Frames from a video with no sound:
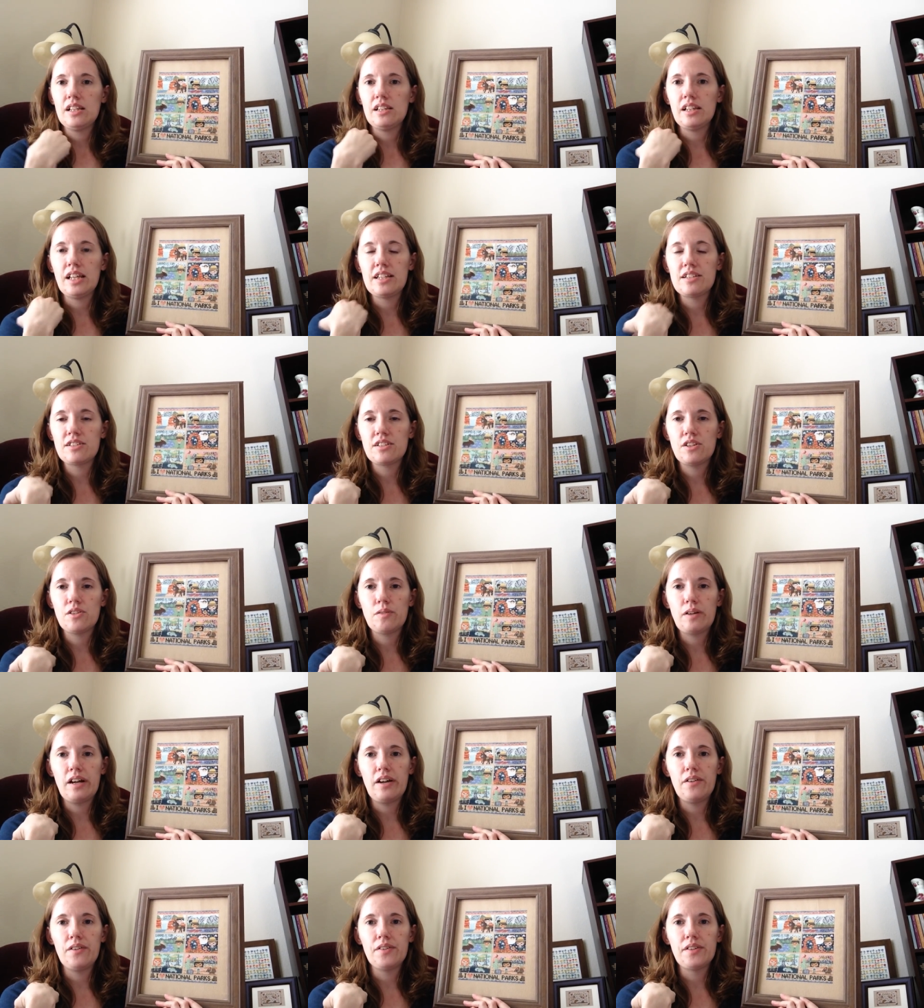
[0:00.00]
laced it
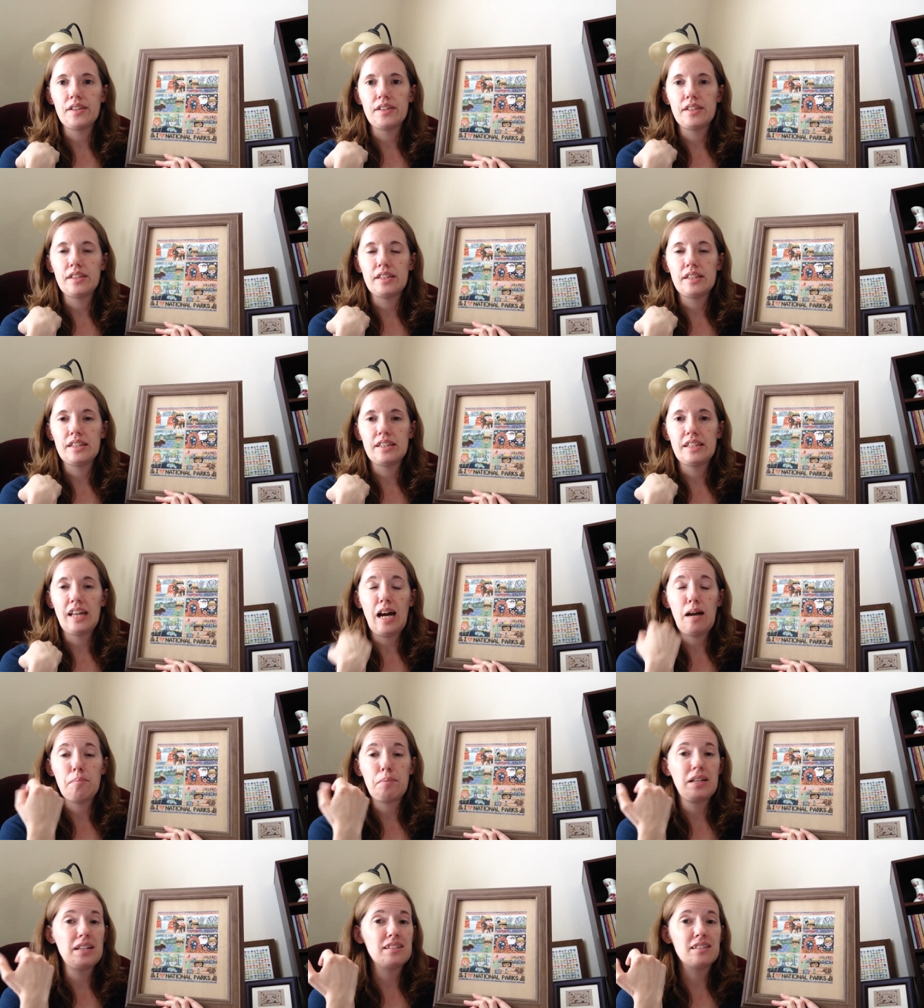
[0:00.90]
around
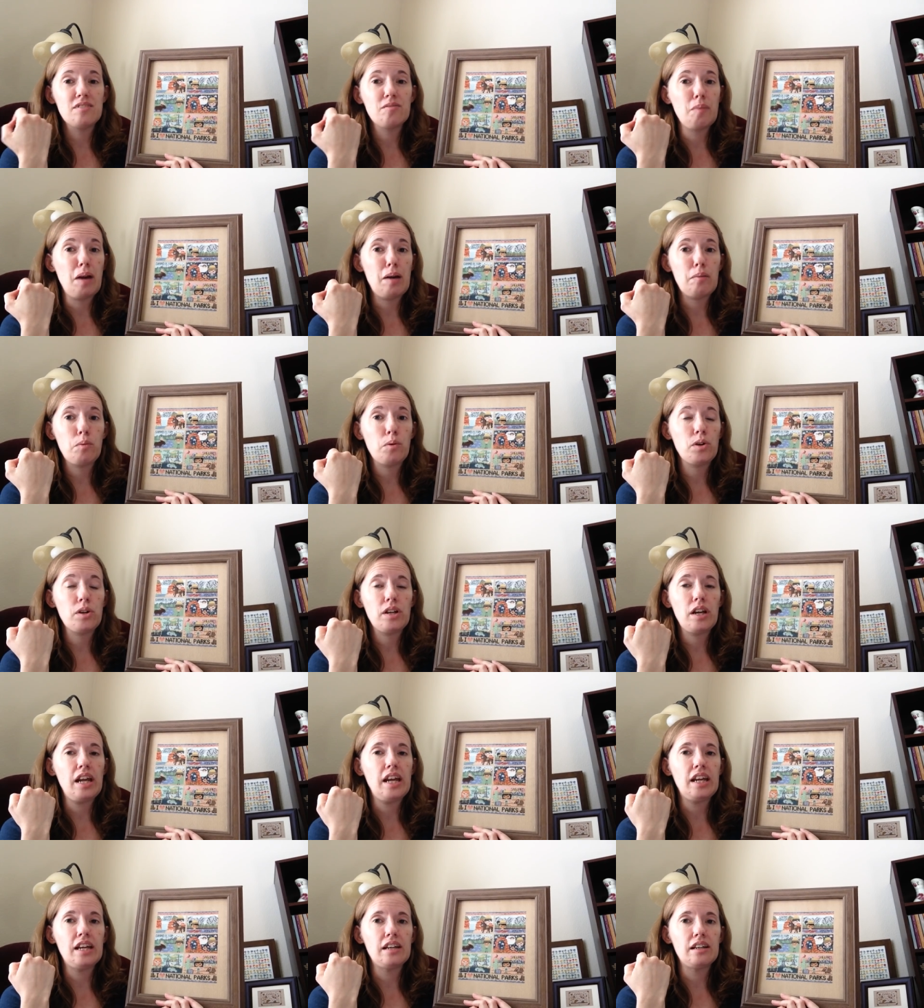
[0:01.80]
that piece of mat
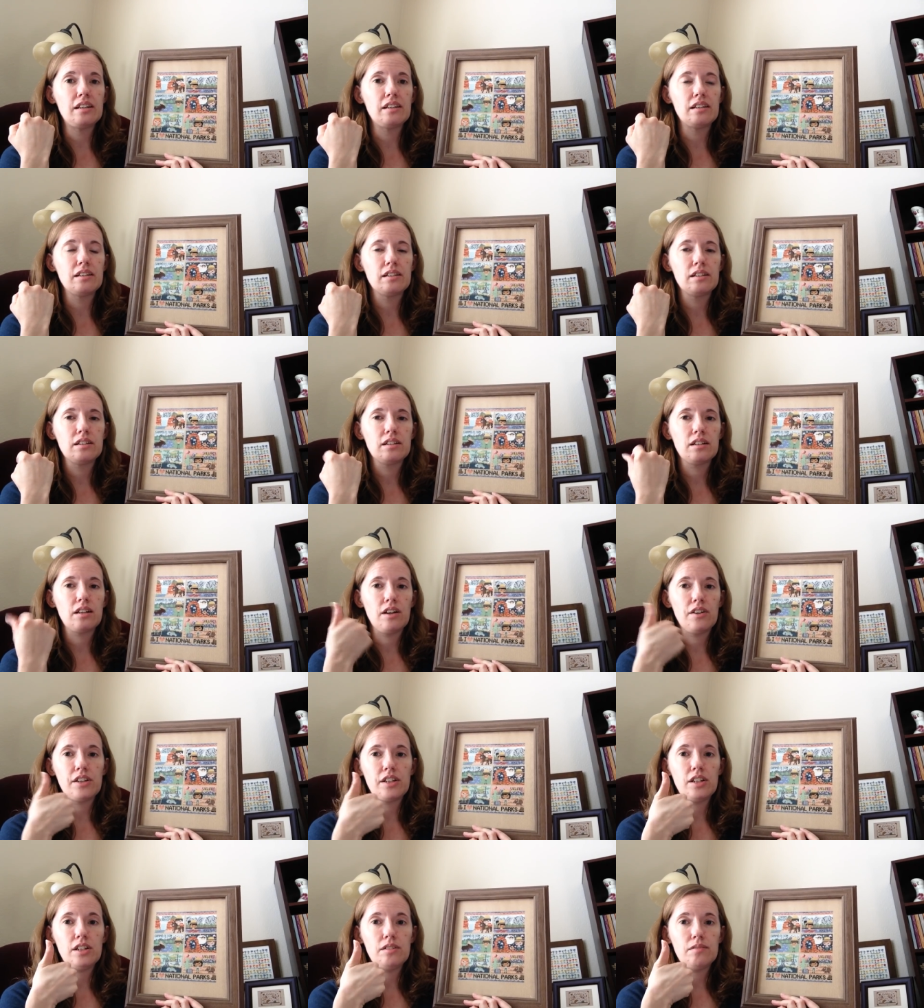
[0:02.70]
board and
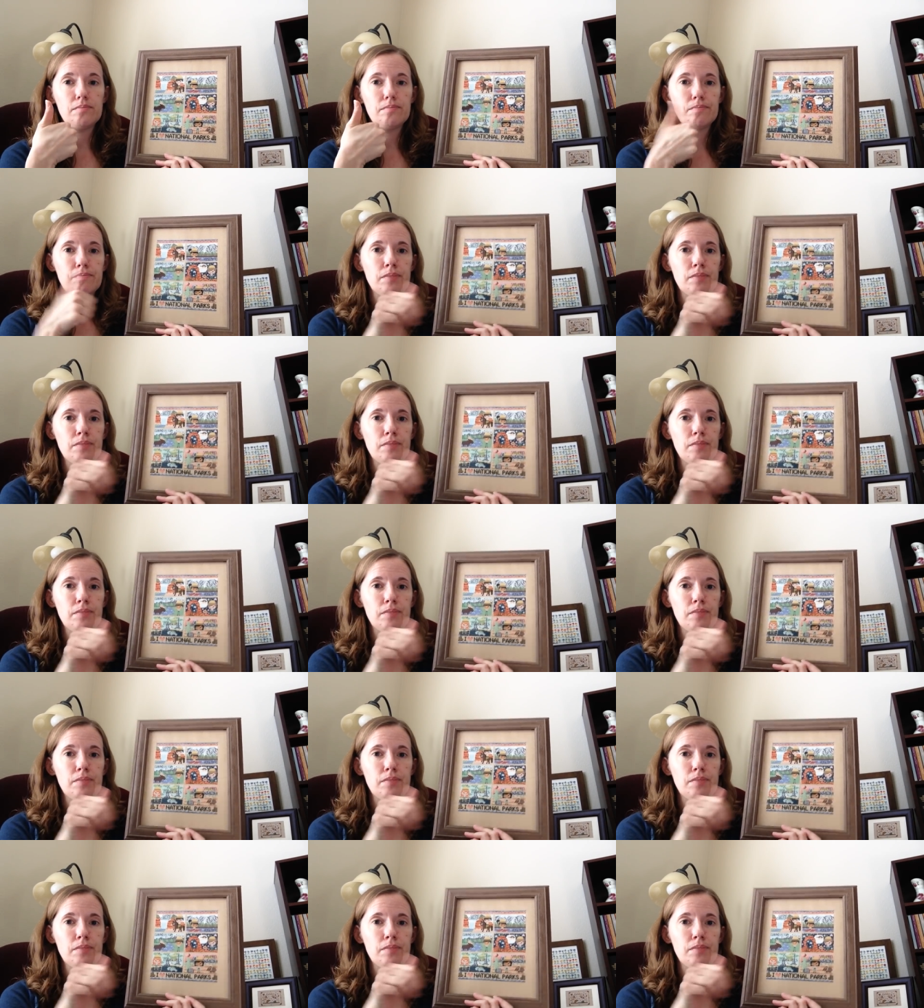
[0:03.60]
called it good.